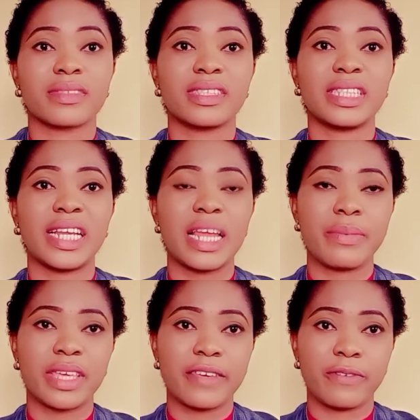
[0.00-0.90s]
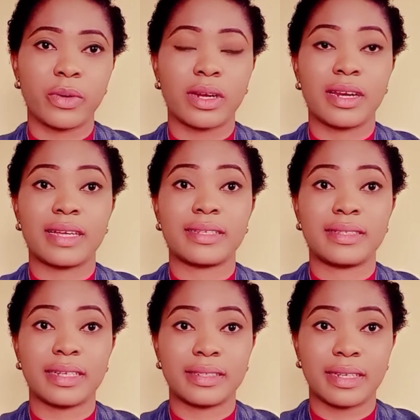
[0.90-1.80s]
Now let me give you another
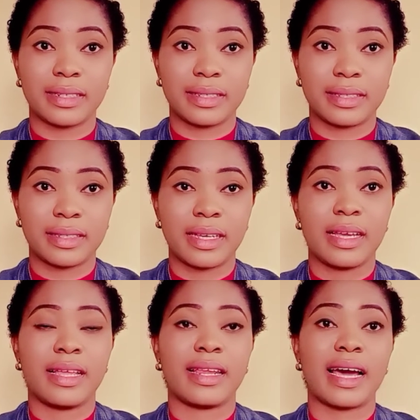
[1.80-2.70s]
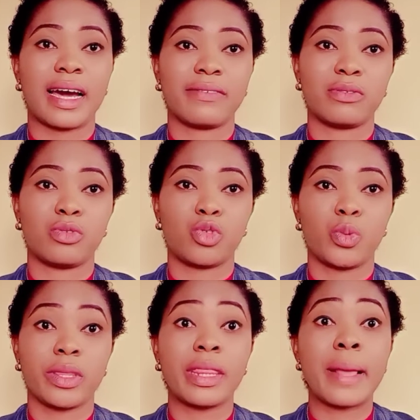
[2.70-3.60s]
sentence that has to do
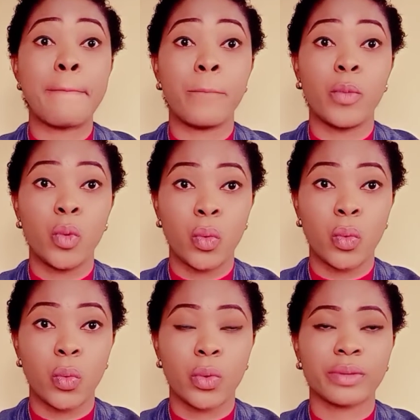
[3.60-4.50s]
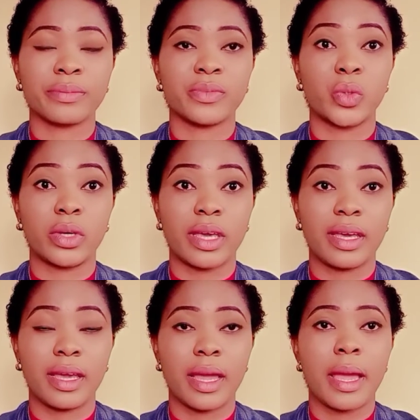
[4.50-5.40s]
with mu. Okay?
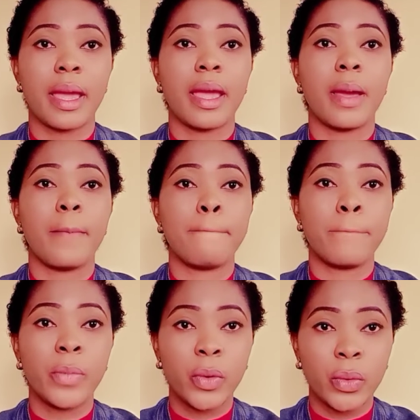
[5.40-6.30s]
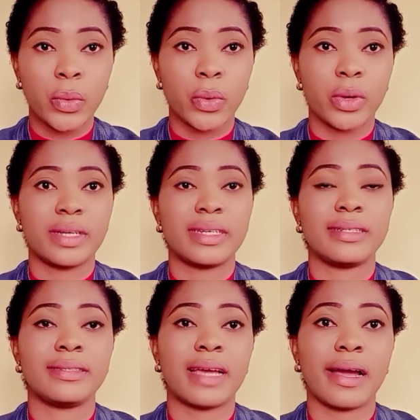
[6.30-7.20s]
Mu
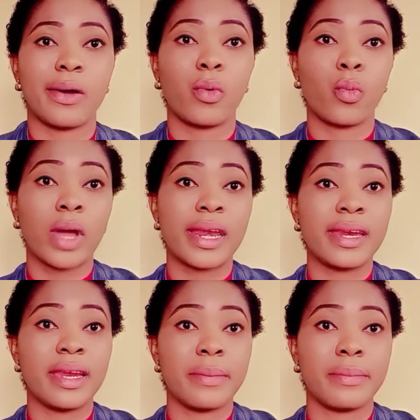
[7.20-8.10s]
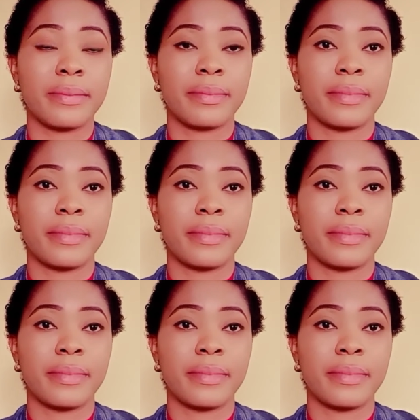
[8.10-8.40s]
na one name.